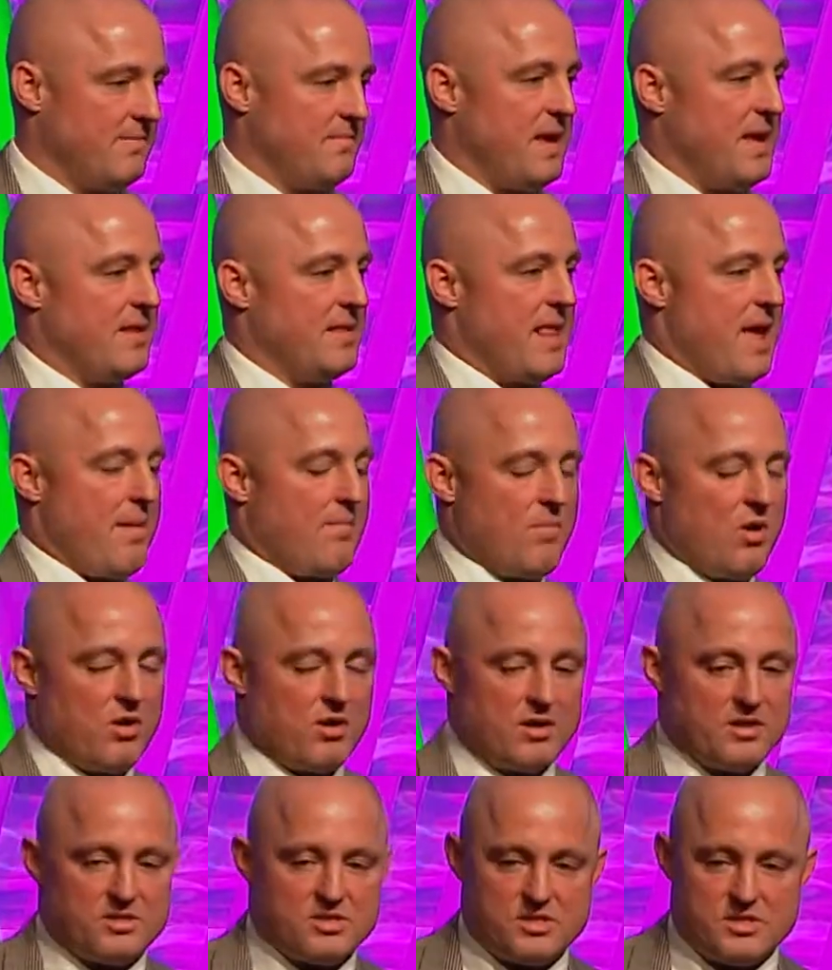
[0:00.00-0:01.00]
And that
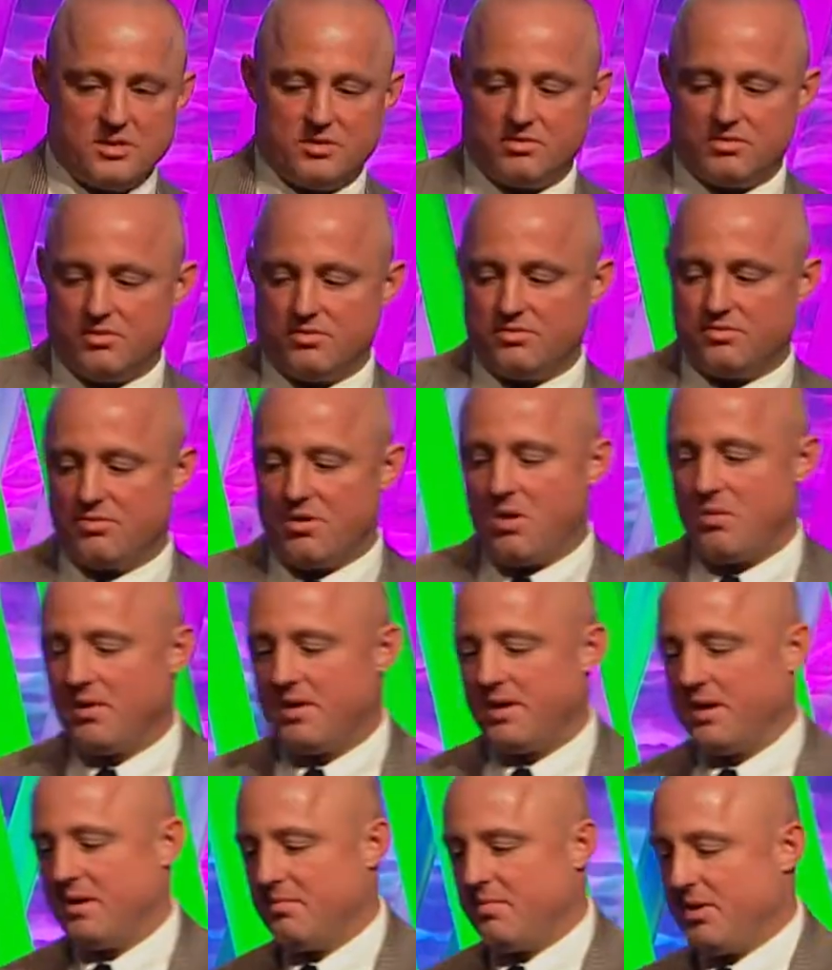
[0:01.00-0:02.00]
market's still growing
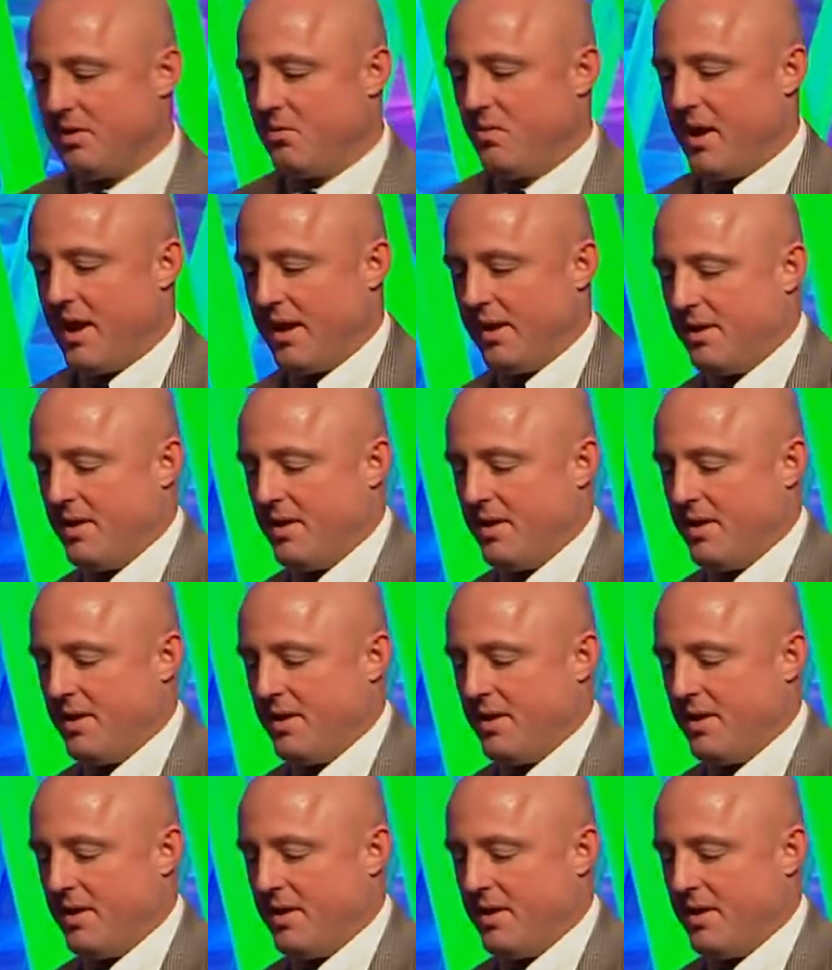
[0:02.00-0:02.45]
in a big way.